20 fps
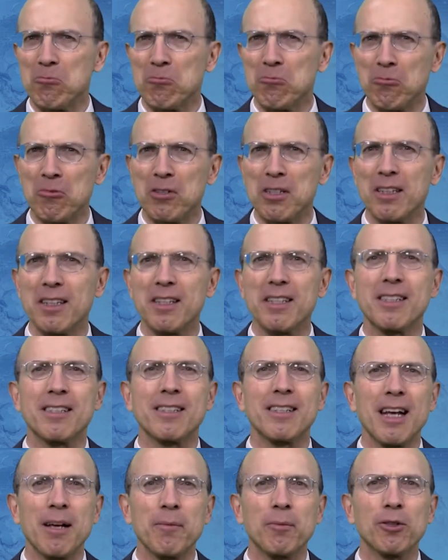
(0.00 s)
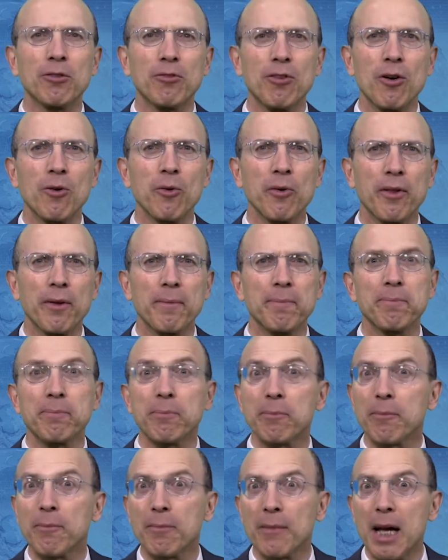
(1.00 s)
Really stable growth.
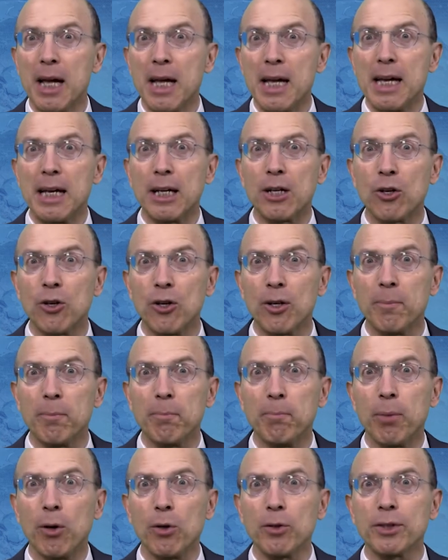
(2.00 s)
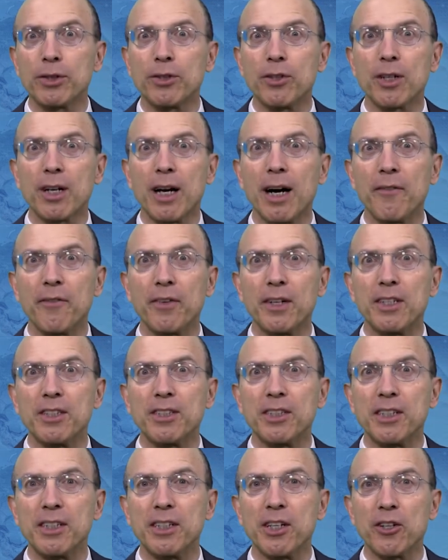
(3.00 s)
It could bolster
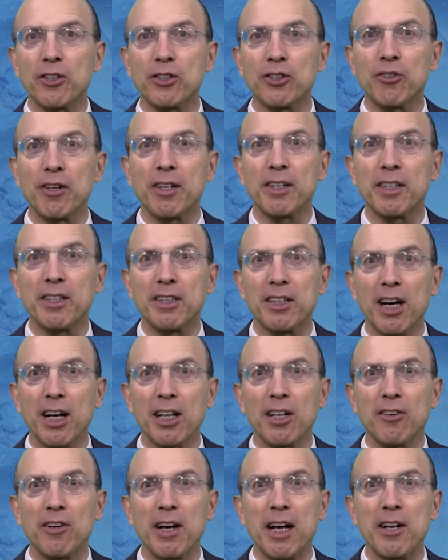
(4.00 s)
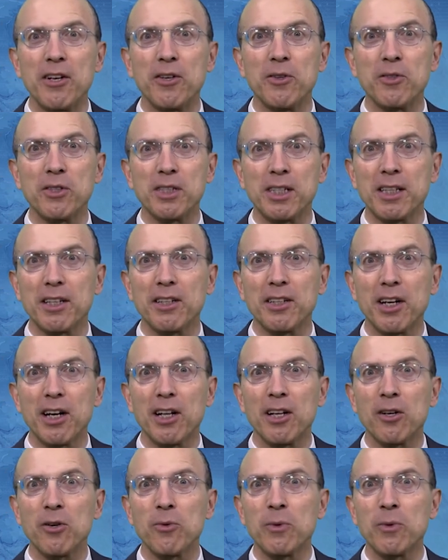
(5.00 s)
confidence in the Australian dollar and New Zealand dollar,